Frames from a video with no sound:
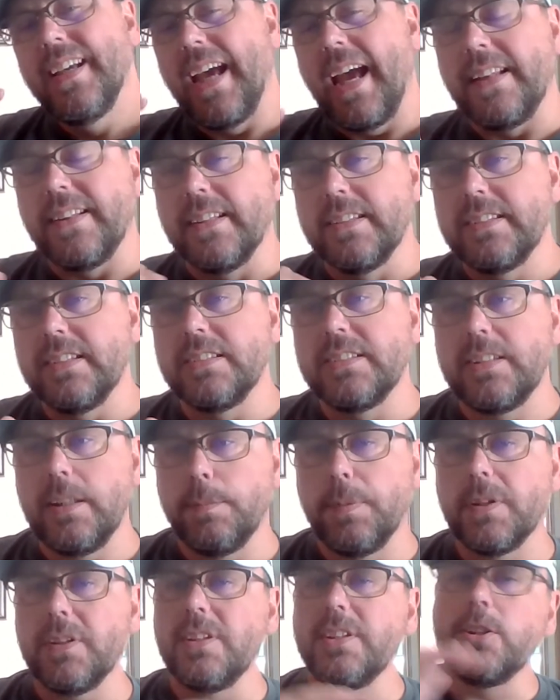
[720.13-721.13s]
and this is
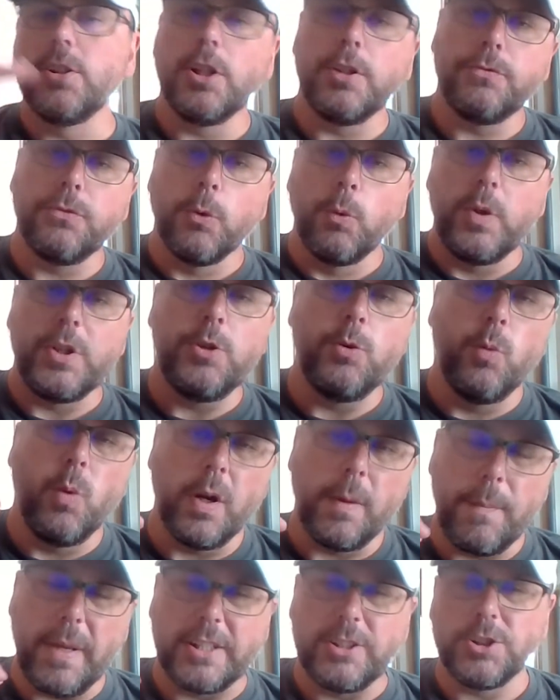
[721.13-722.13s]
typically good for when you want
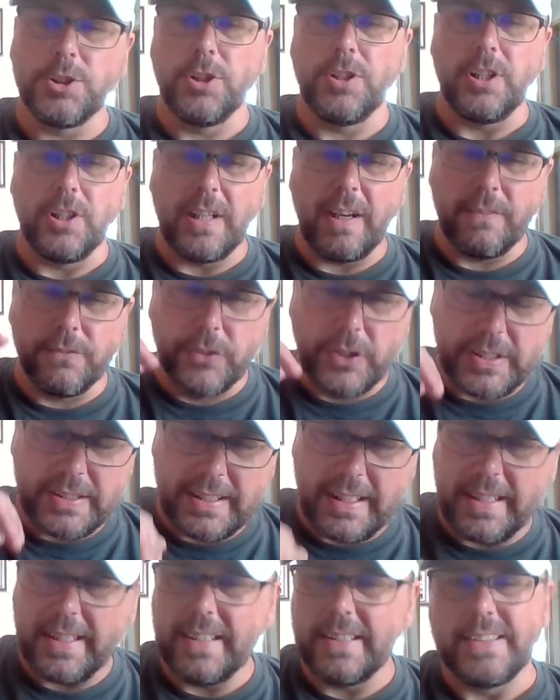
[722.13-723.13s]
to make sure that
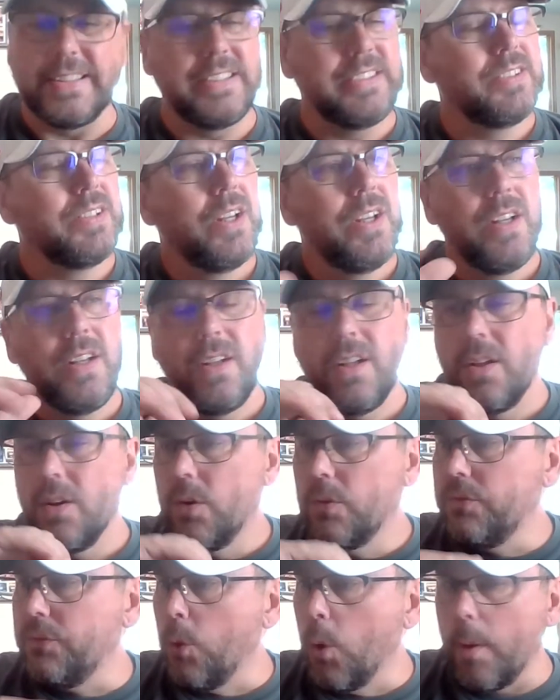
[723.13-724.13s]
everything is
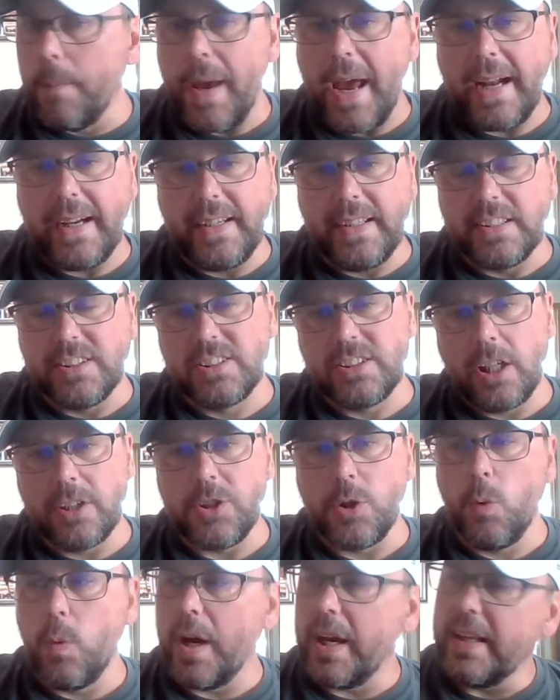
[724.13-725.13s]
formatted in such
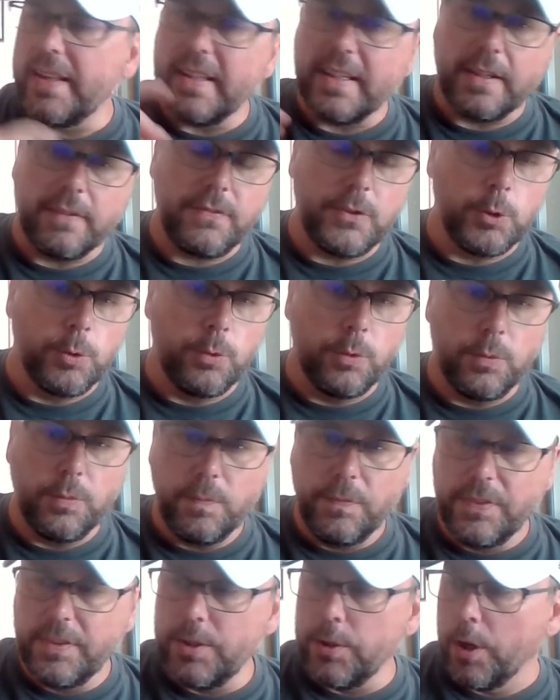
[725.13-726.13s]
a way that if you
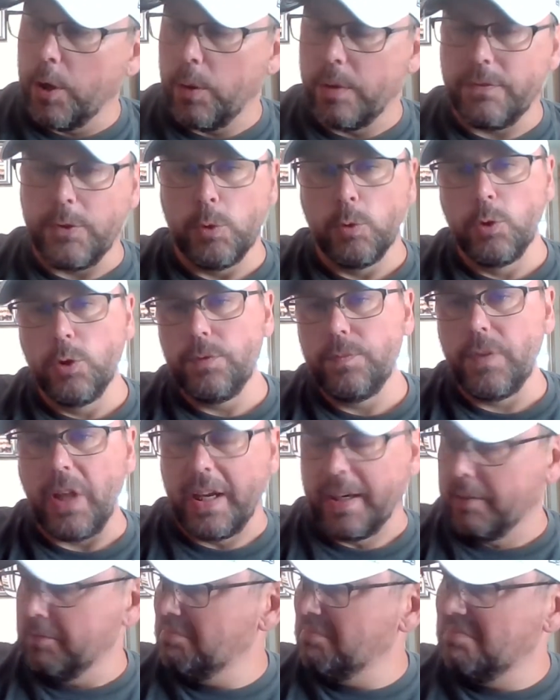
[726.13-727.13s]

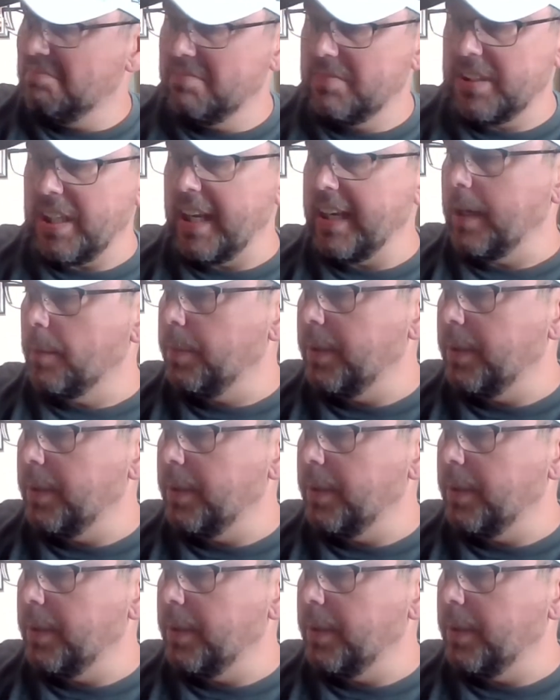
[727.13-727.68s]
like take a